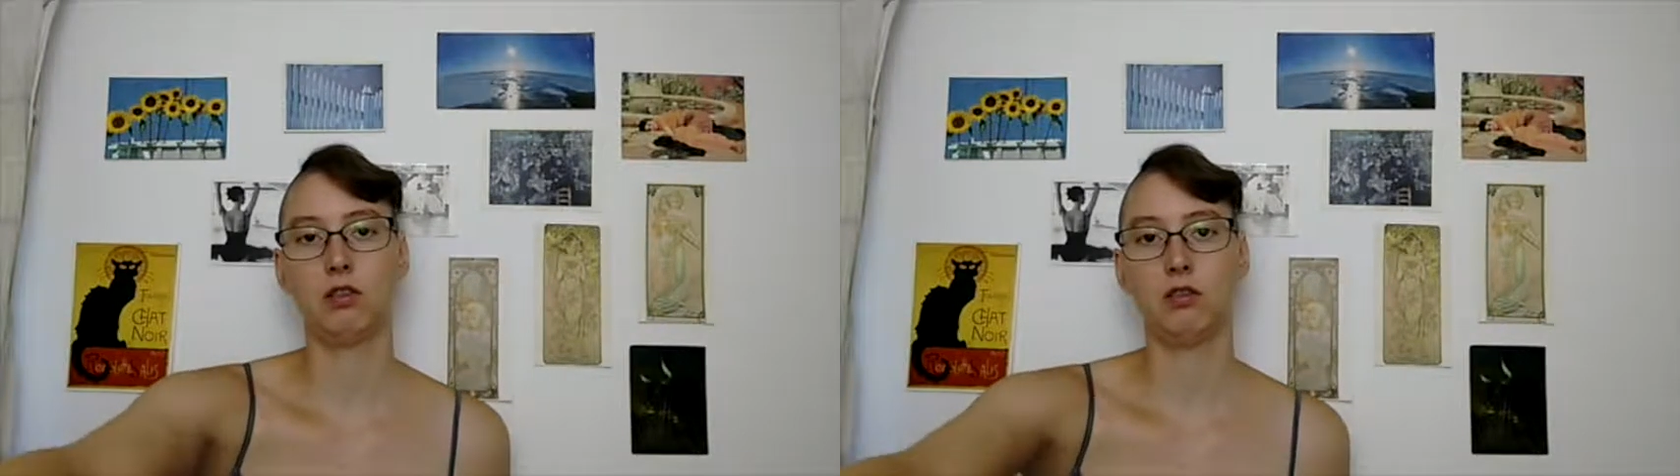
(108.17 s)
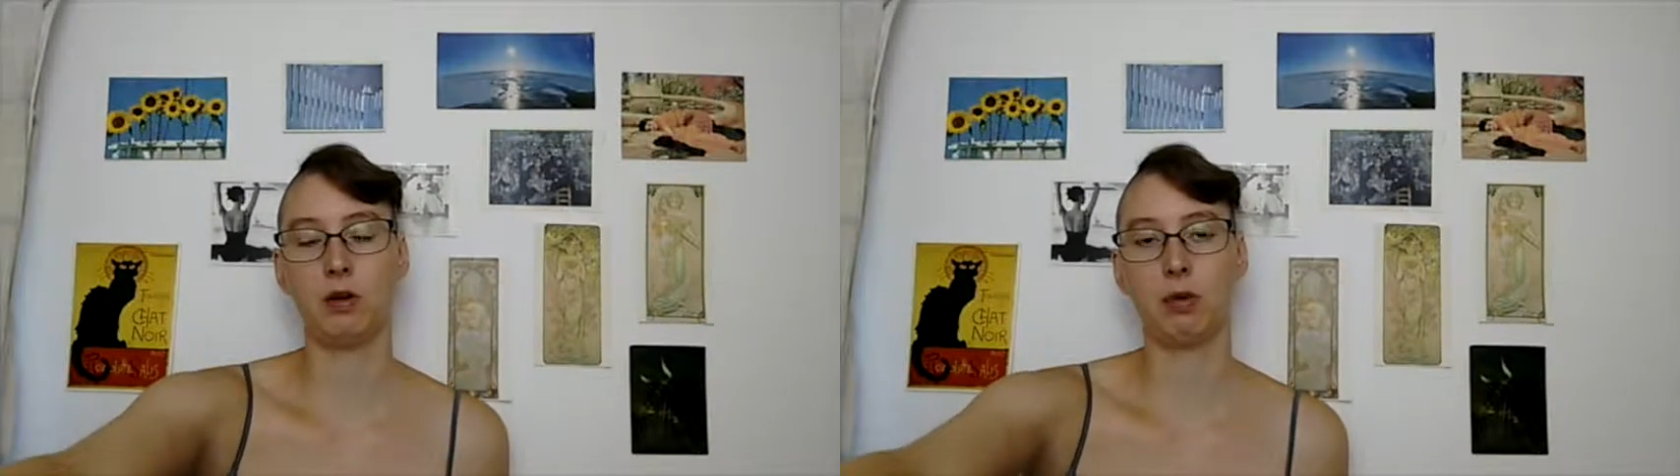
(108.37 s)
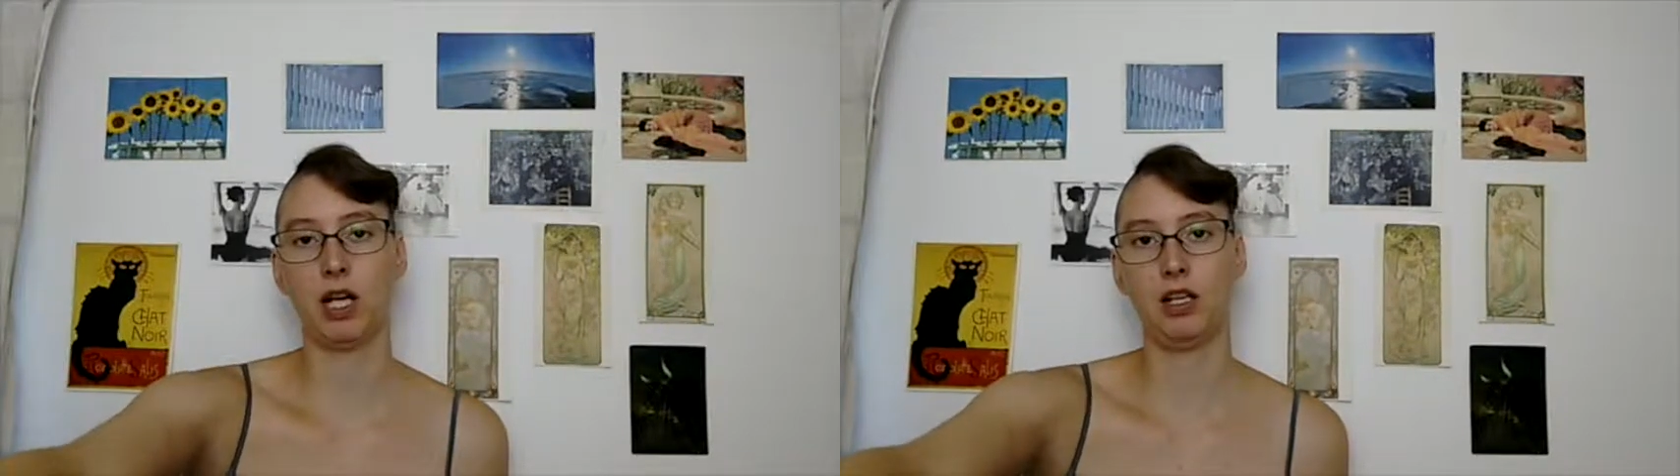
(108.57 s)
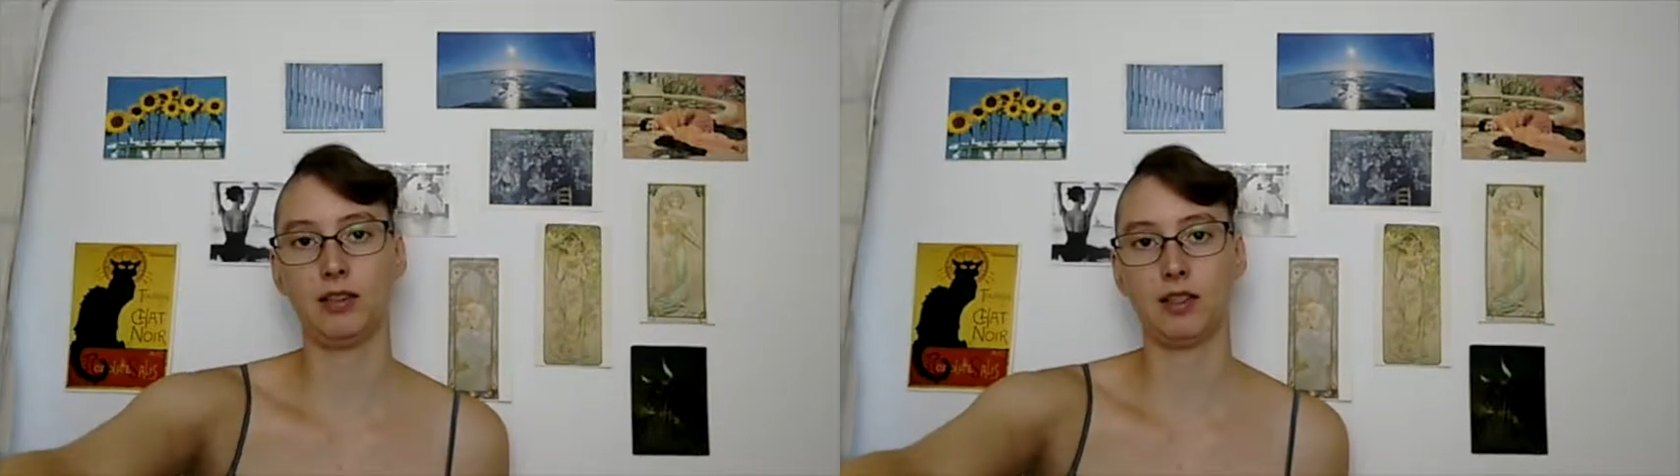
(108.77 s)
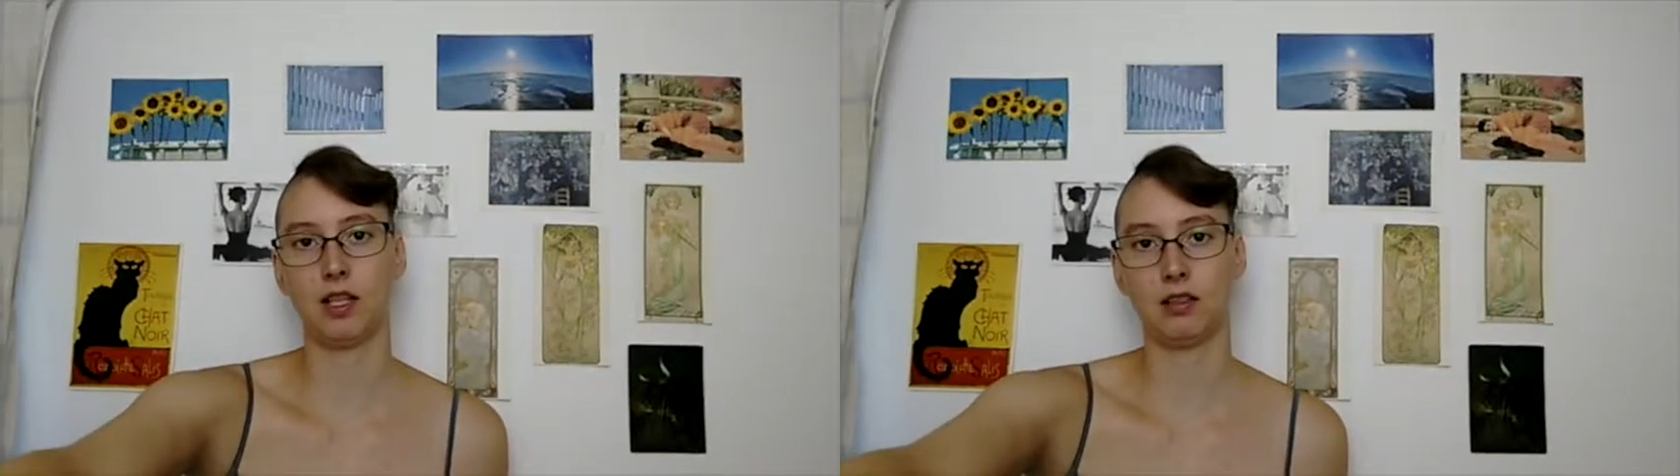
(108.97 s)
Vampire
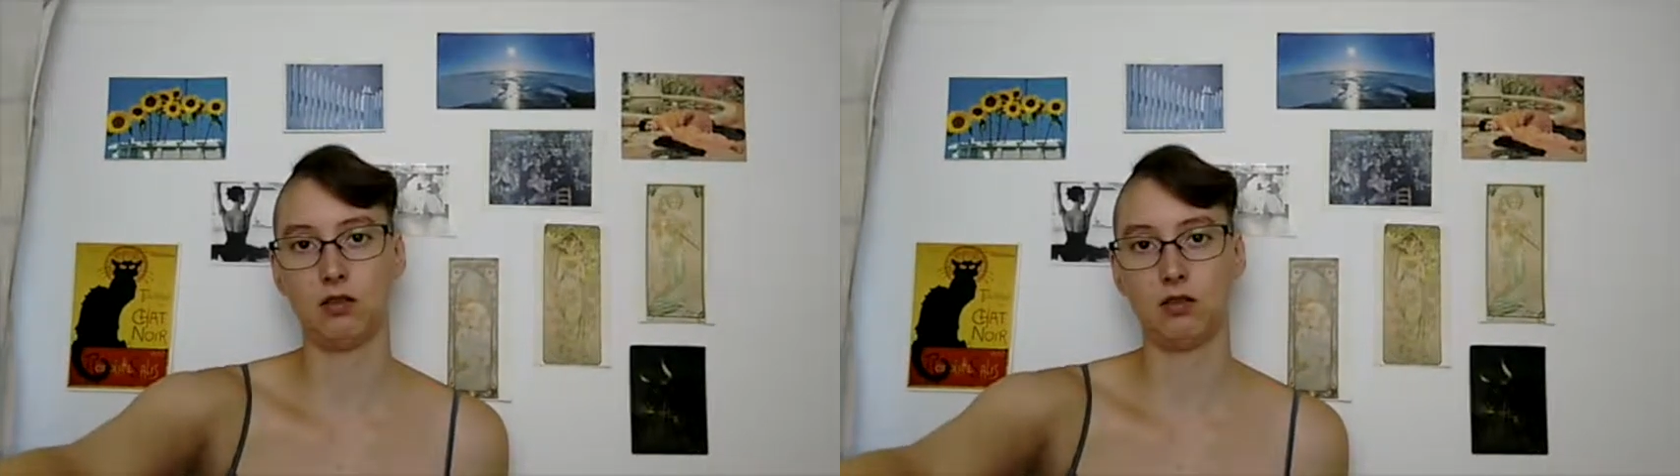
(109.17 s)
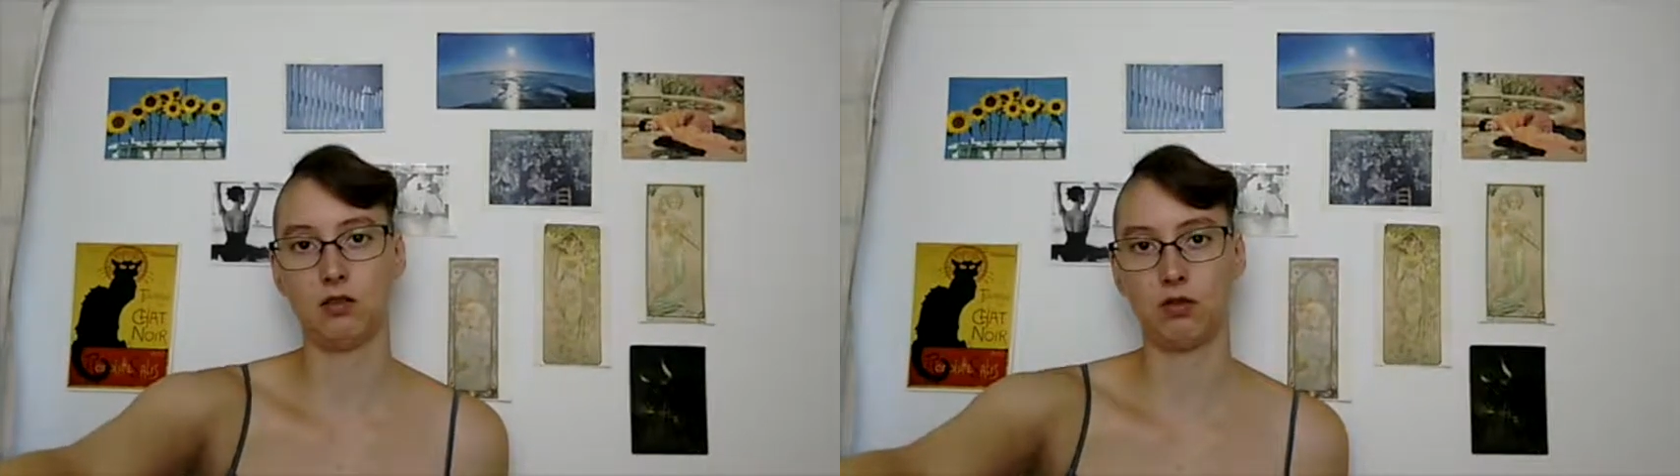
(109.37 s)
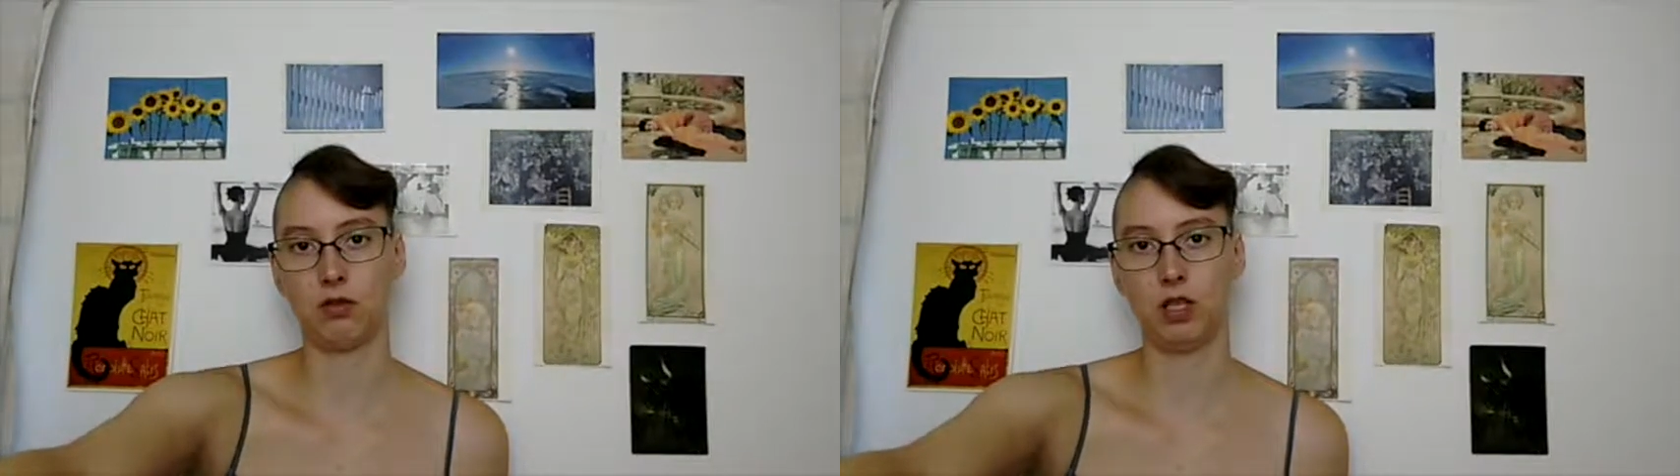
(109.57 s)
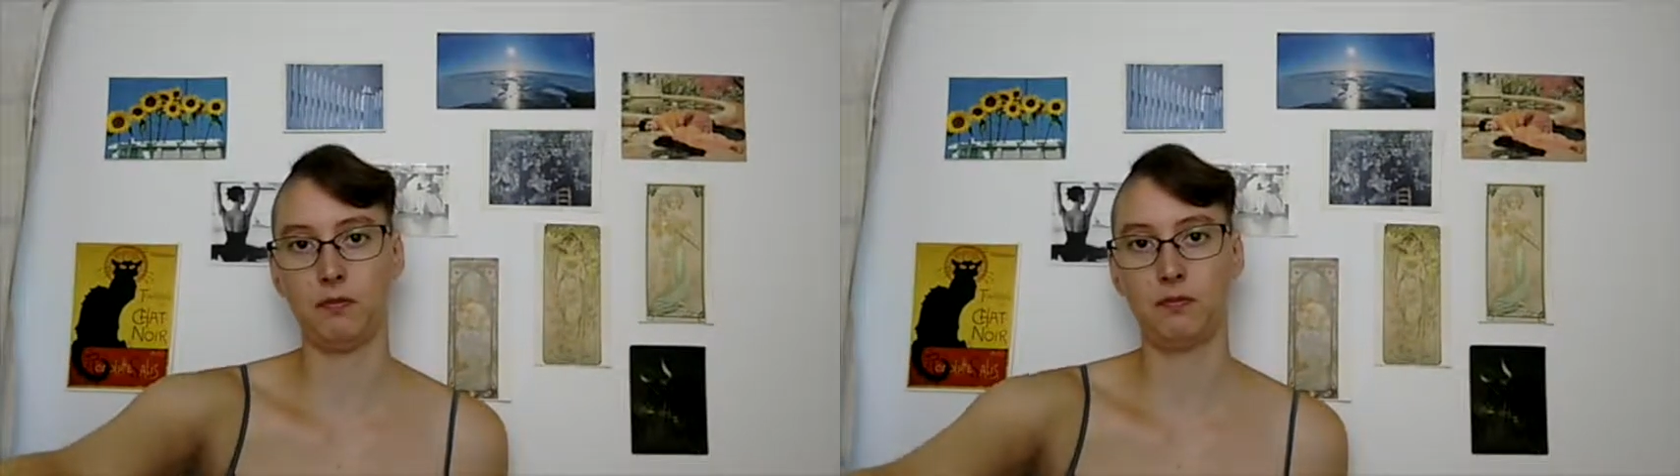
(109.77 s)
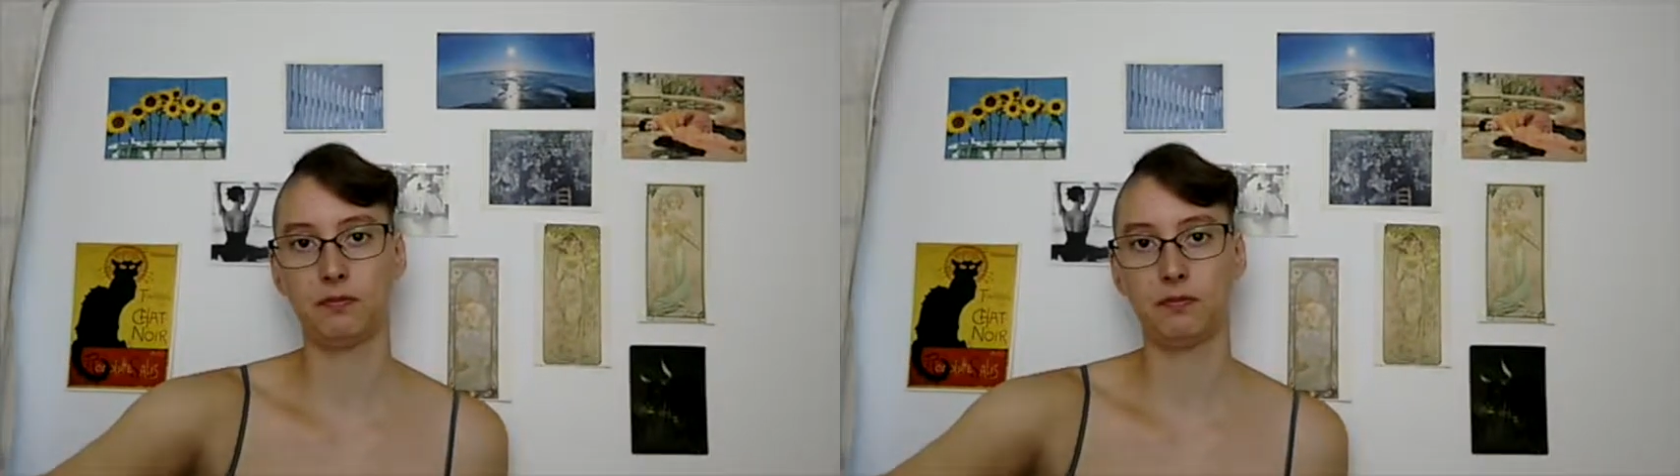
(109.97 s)
Lestat story.